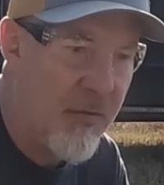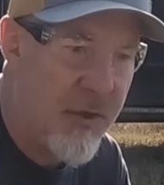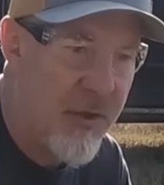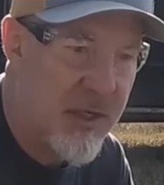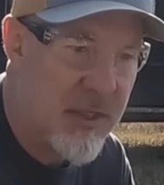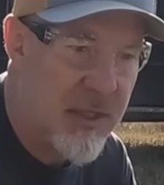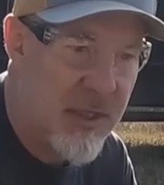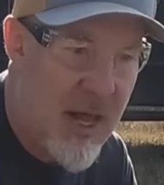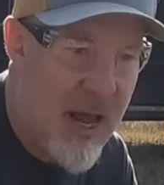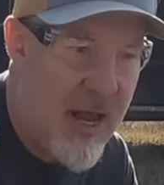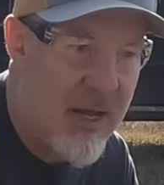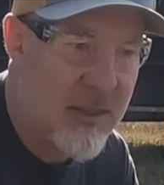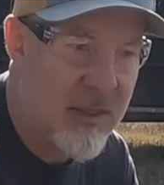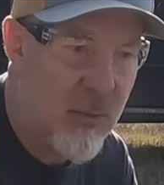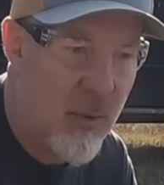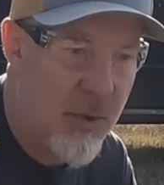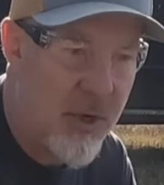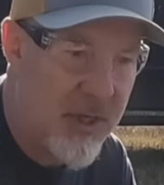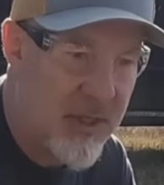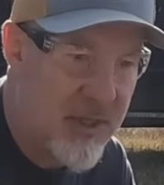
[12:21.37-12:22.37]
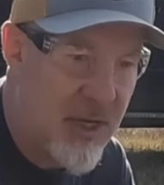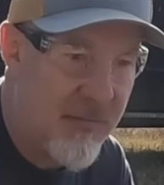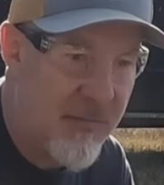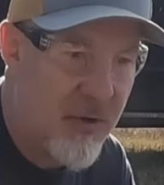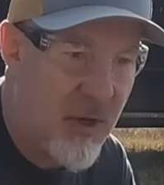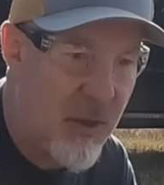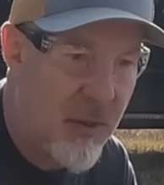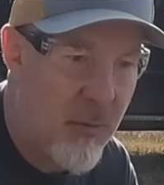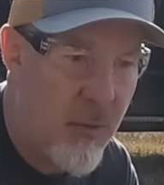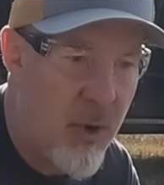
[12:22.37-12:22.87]
this last one to
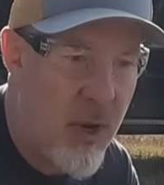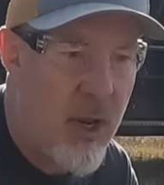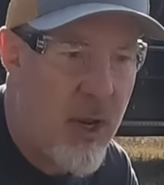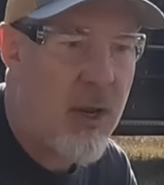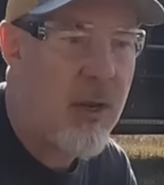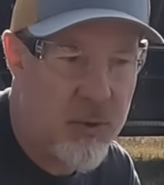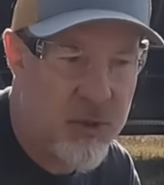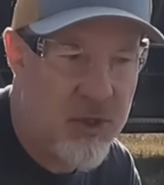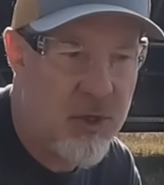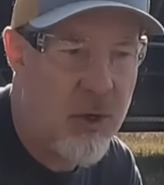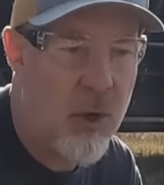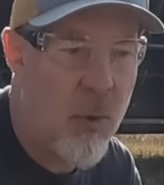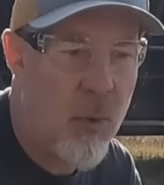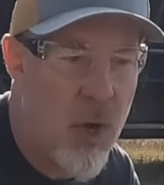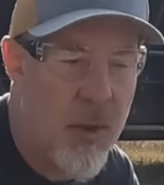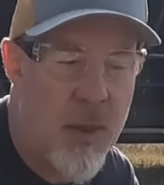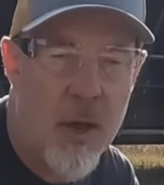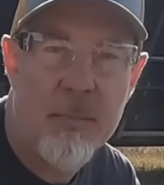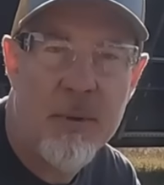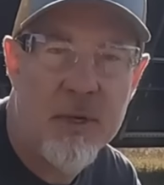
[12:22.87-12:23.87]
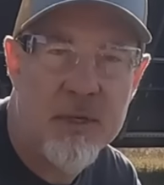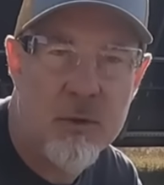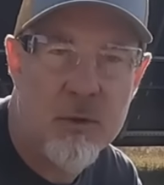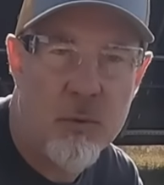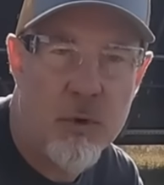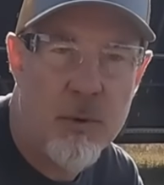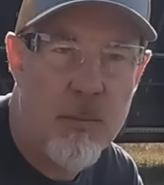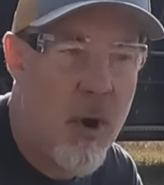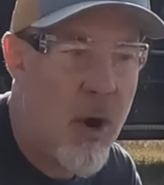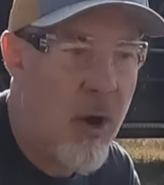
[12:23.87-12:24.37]
73. We'll still weld that piece of
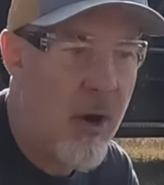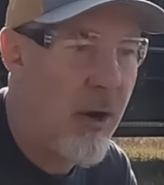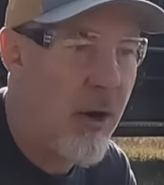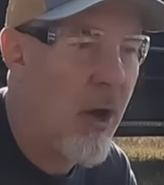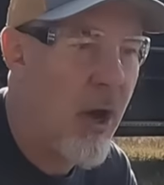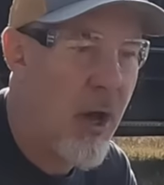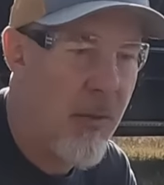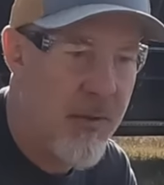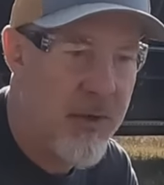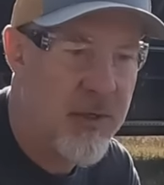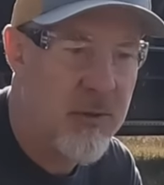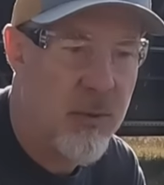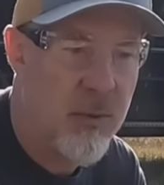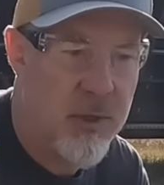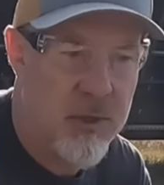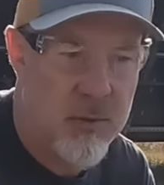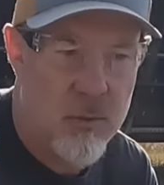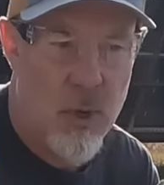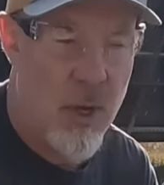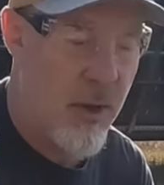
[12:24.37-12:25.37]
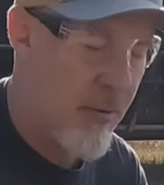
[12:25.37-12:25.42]
rebar on this one as well.